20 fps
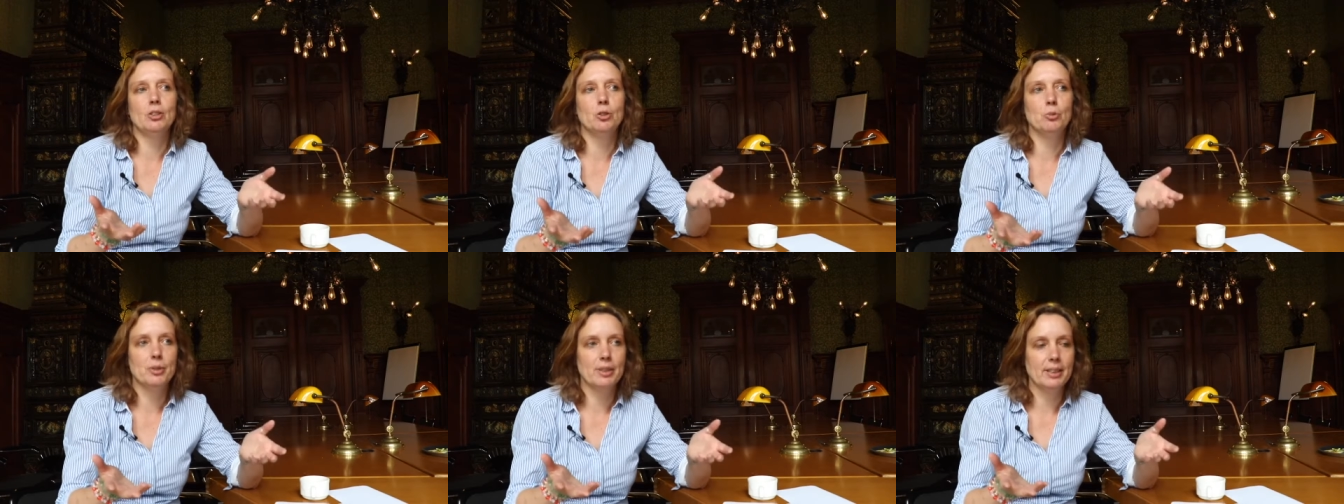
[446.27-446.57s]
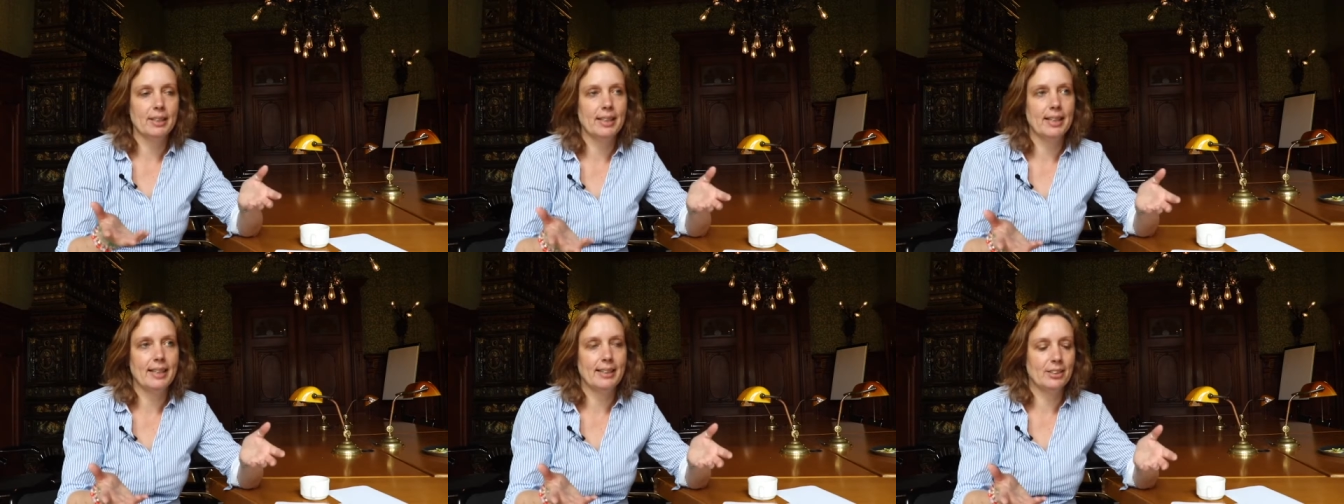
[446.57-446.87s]

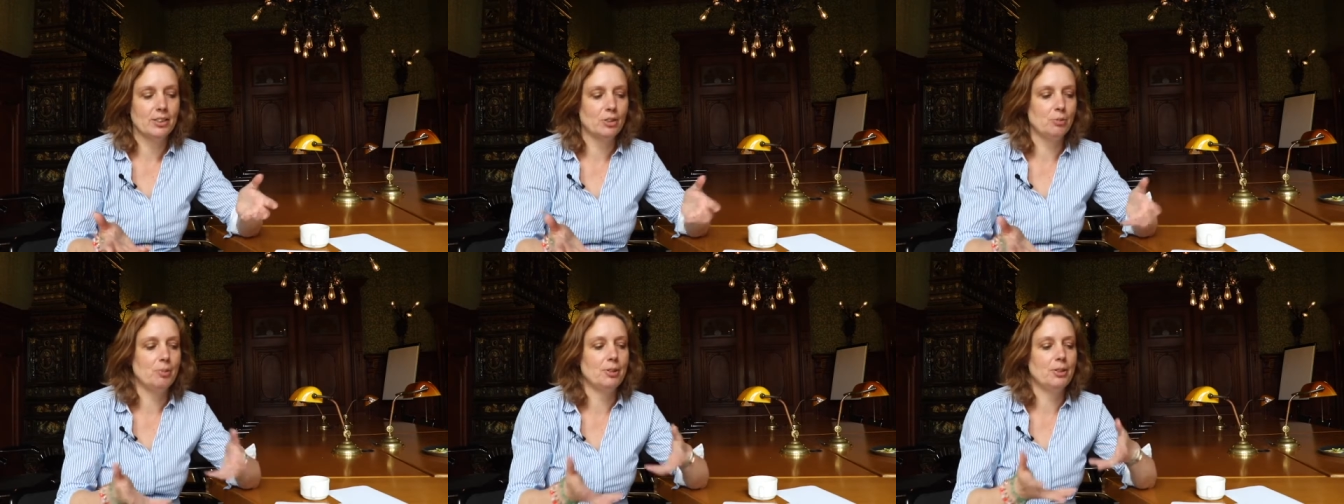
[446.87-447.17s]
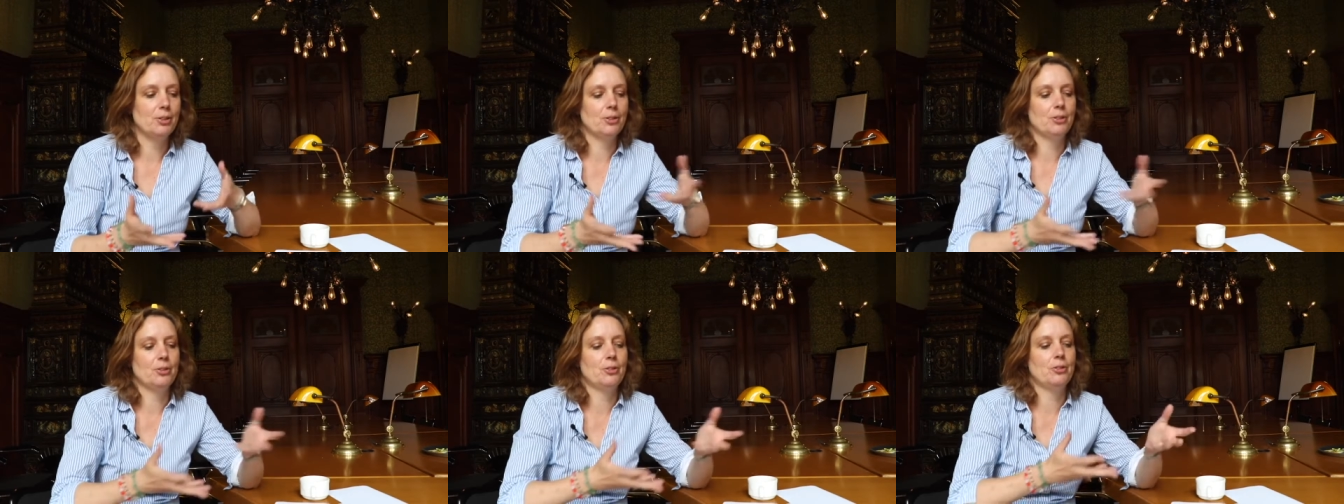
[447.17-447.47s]
communication
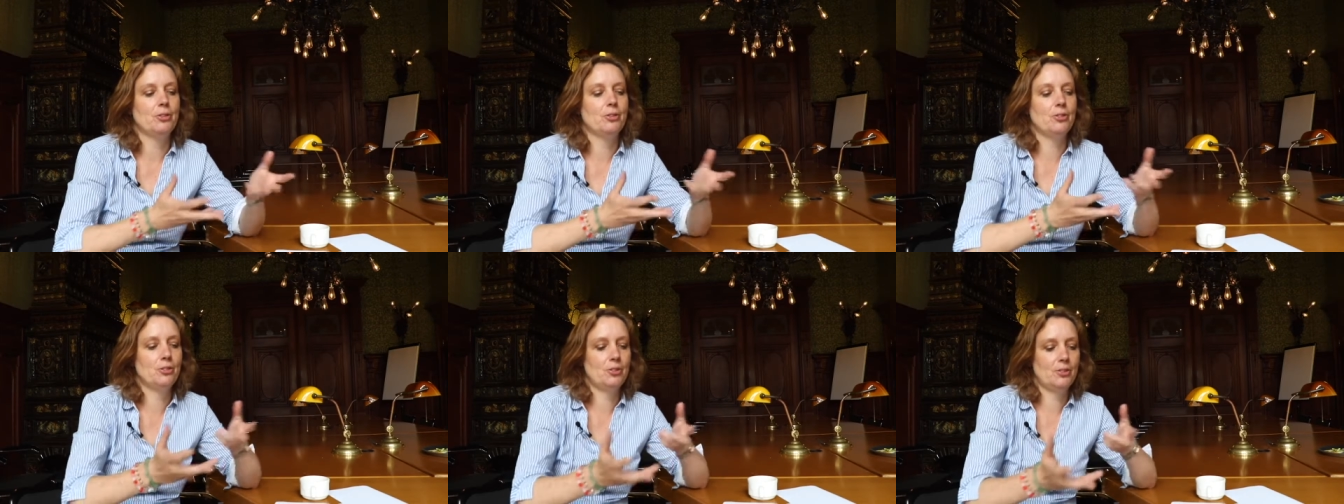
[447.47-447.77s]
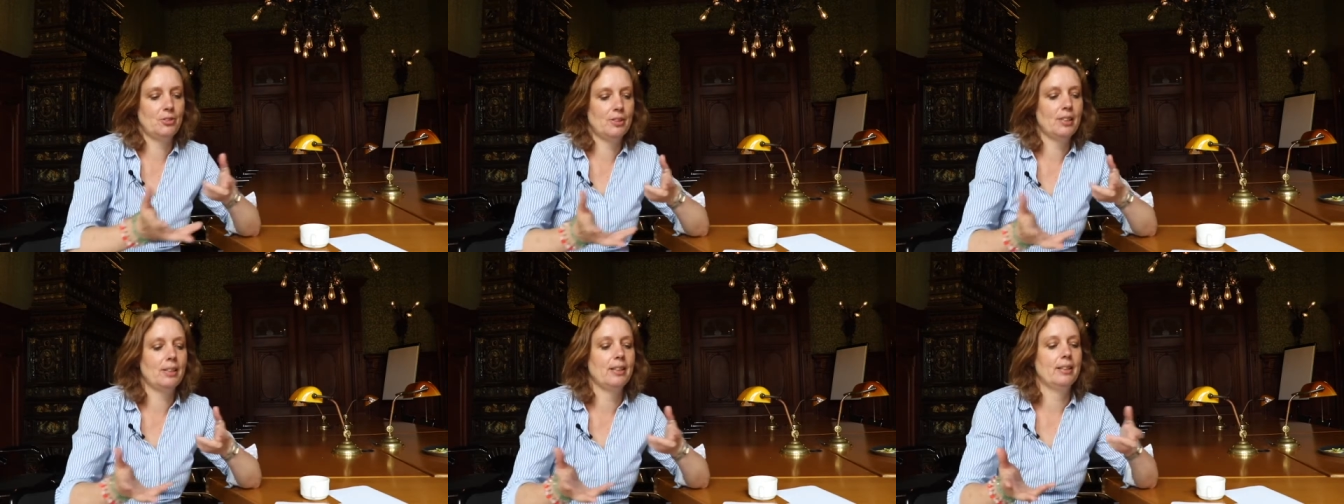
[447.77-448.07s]

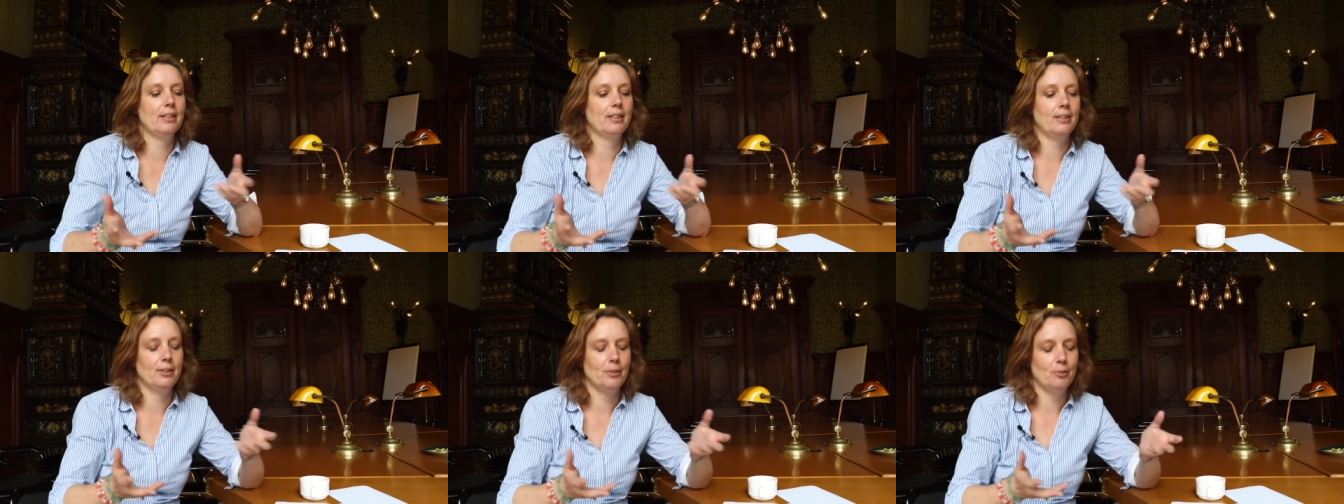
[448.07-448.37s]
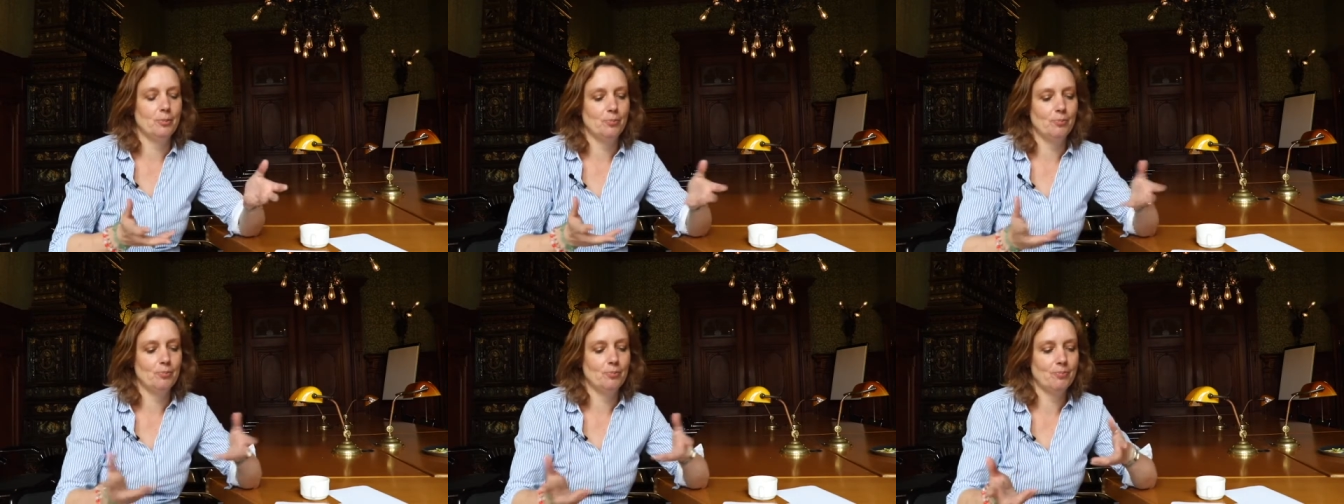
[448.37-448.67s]
because
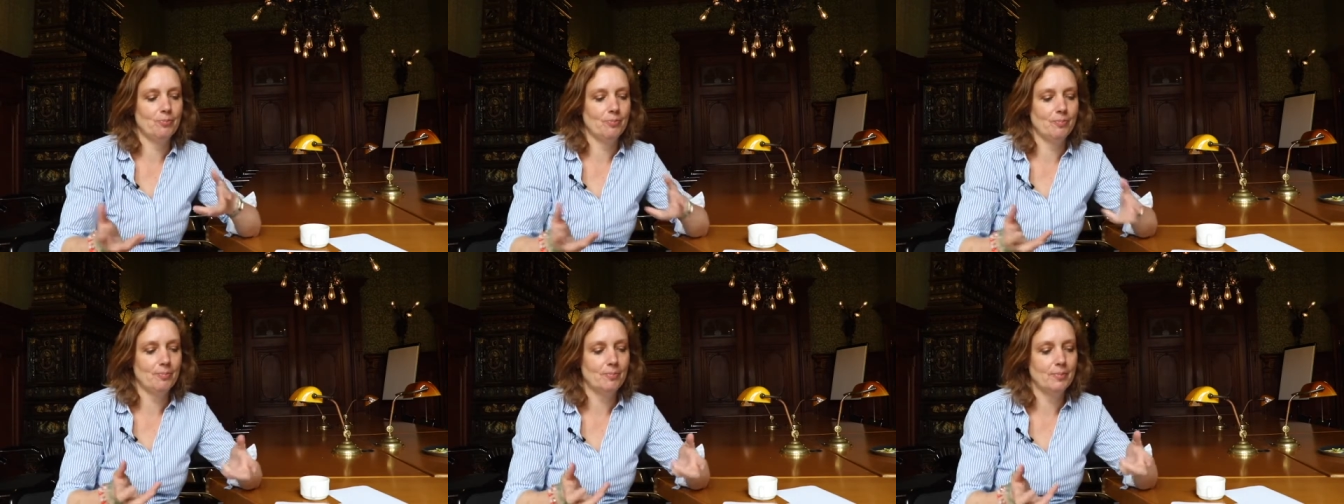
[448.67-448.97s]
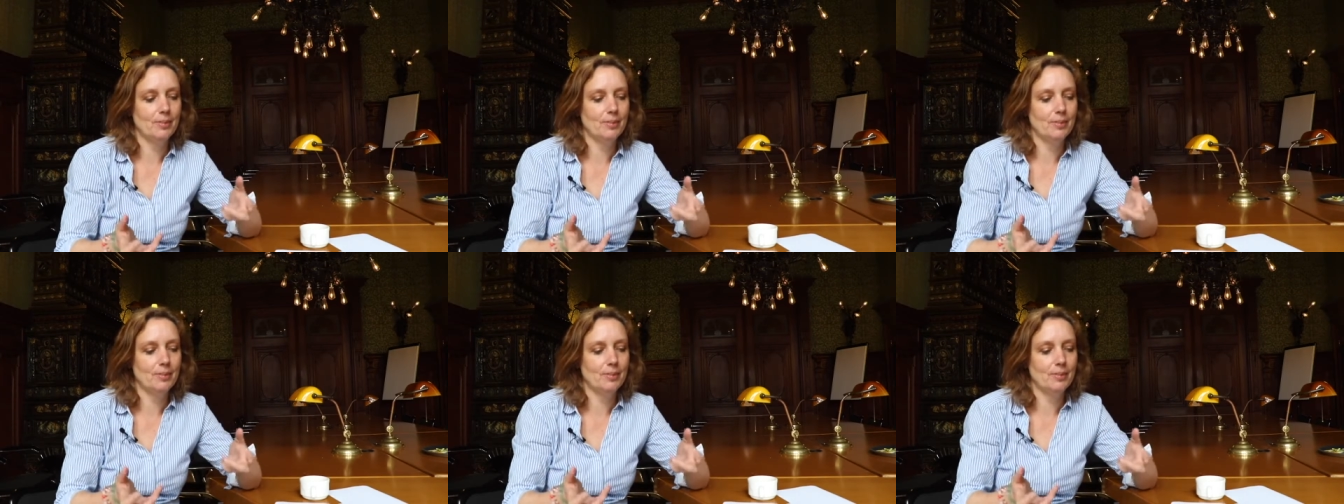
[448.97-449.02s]
um,